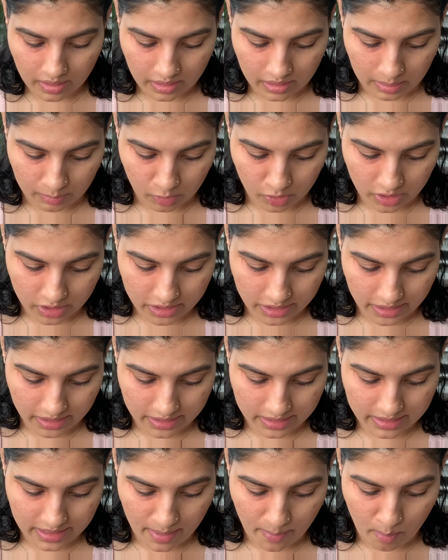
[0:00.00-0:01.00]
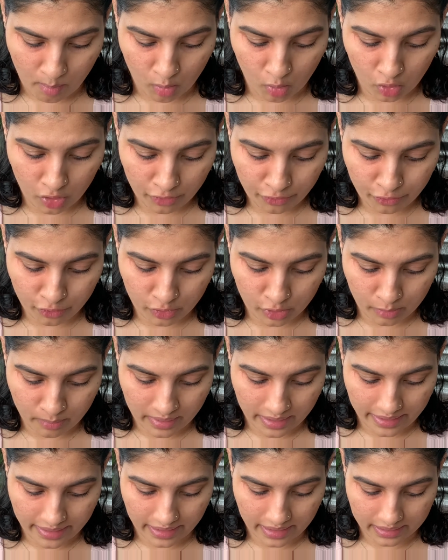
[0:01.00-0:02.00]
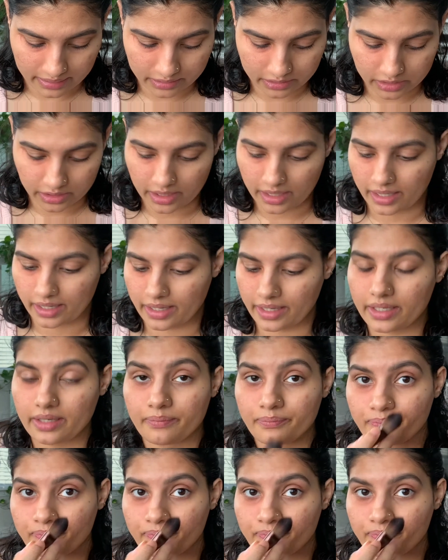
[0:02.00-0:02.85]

I'm going to take some more for my other eye